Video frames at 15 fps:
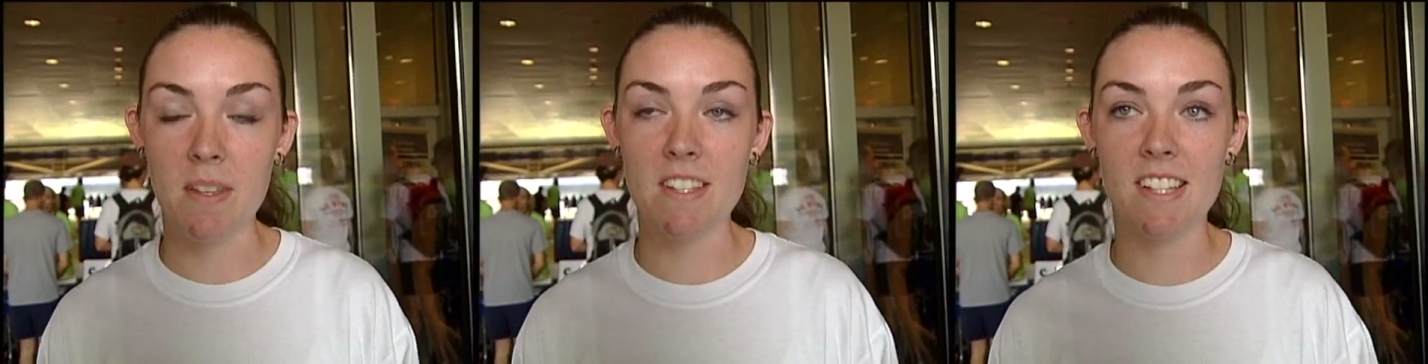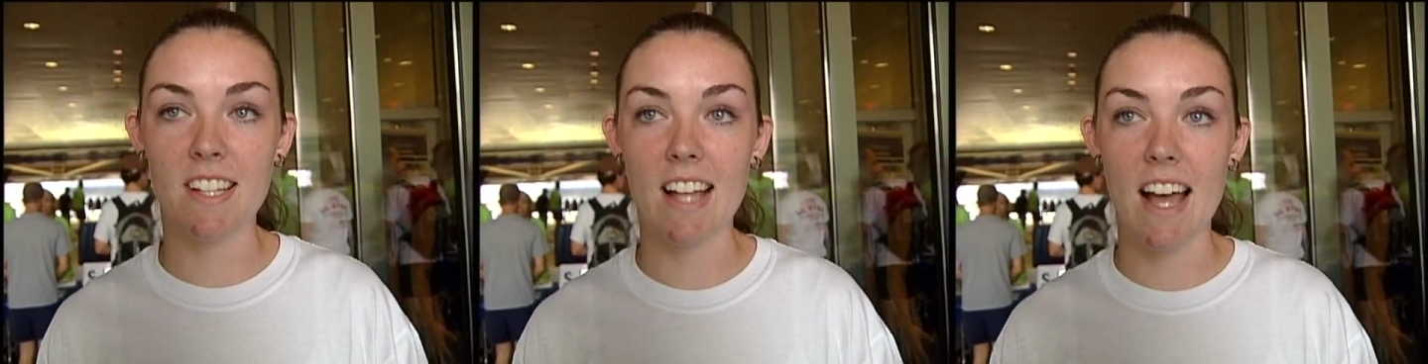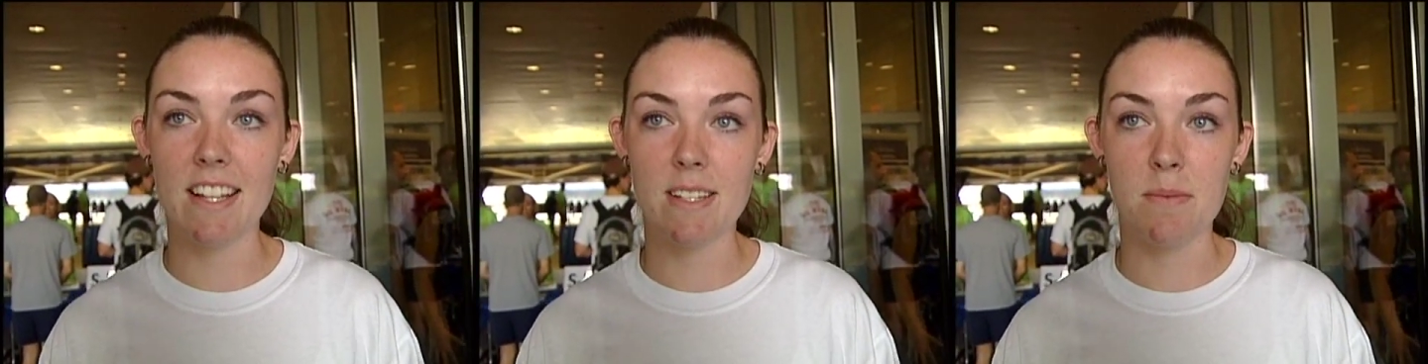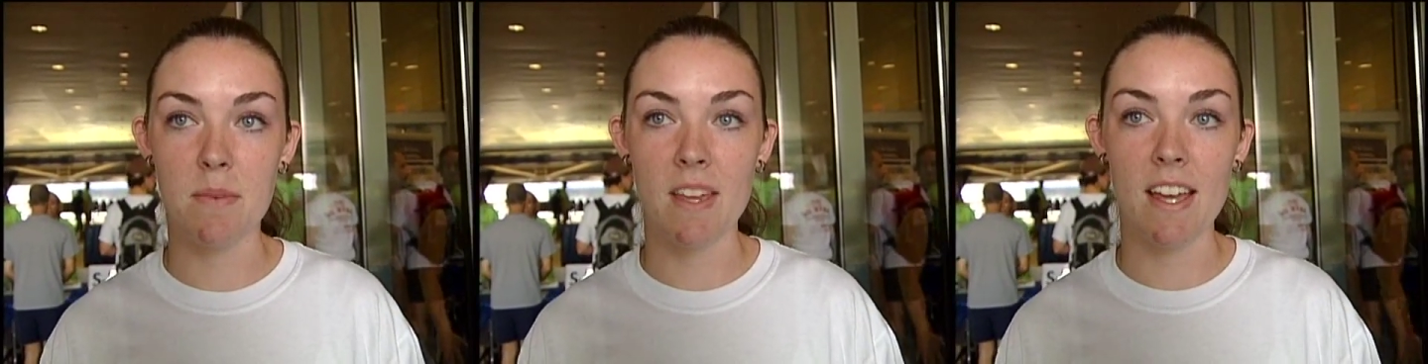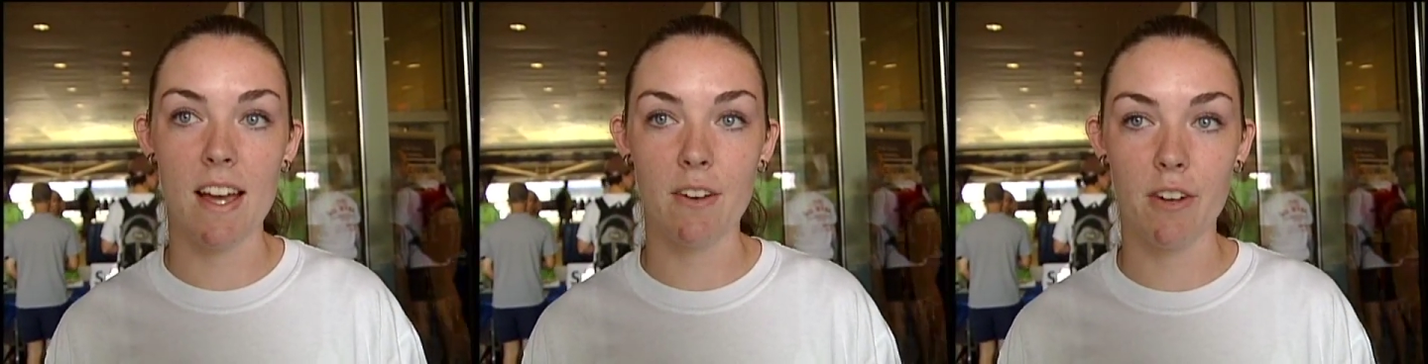It means a lot to
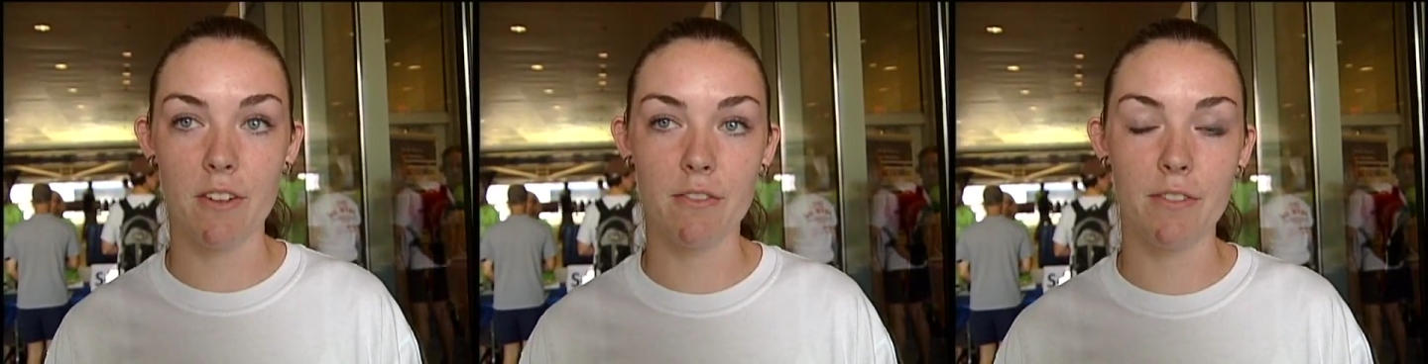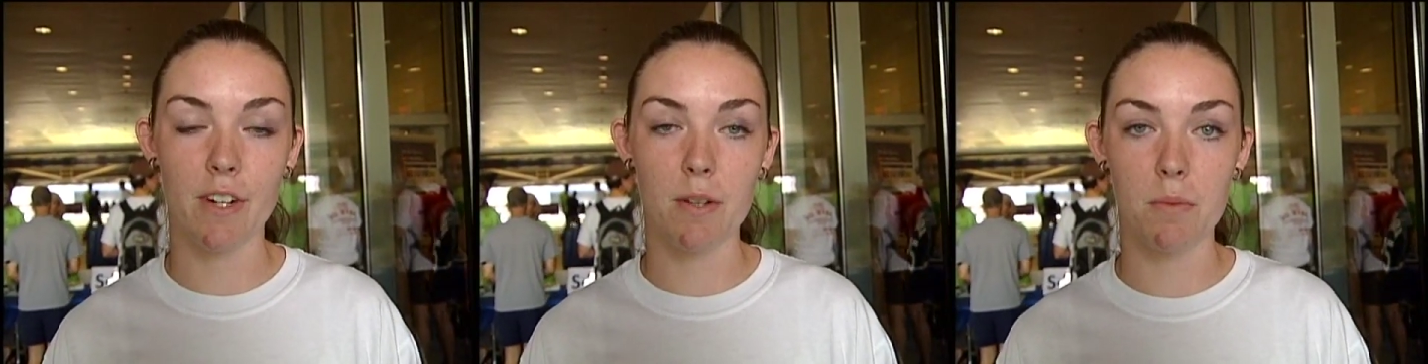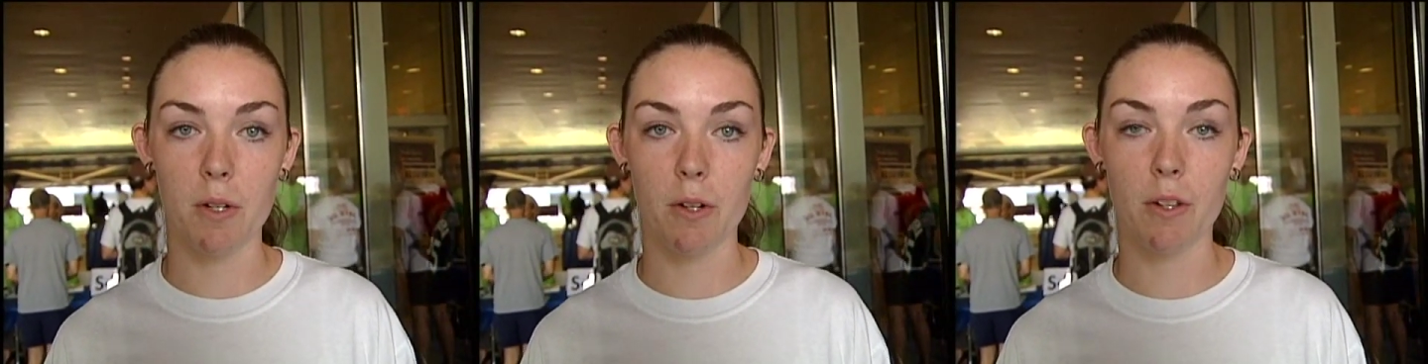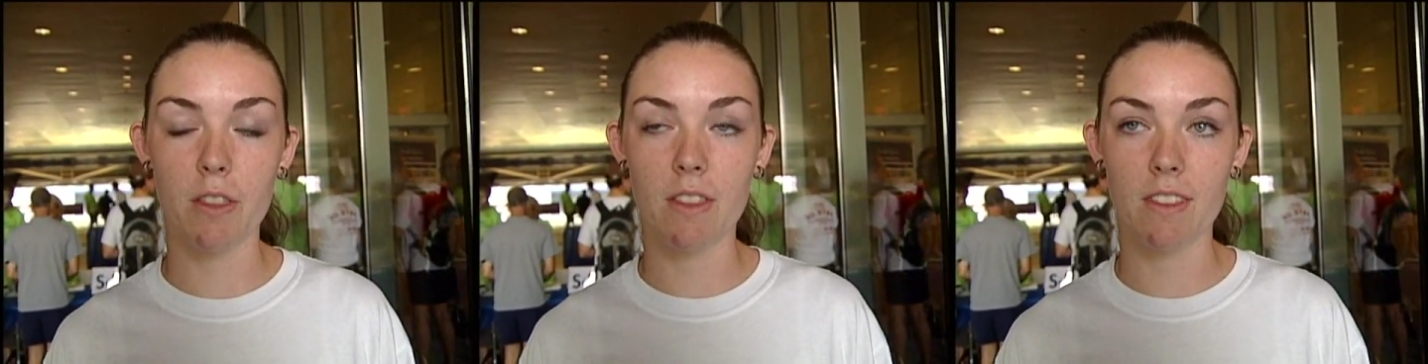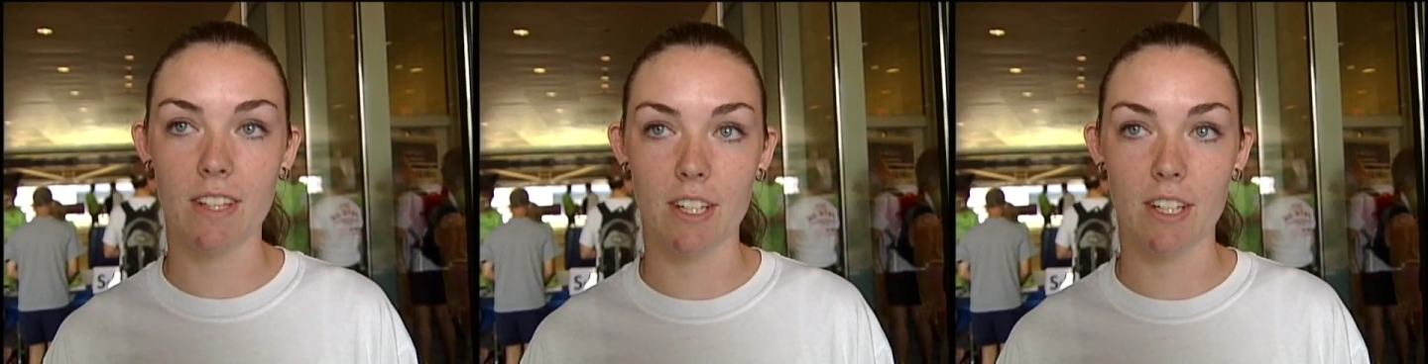me. I run for both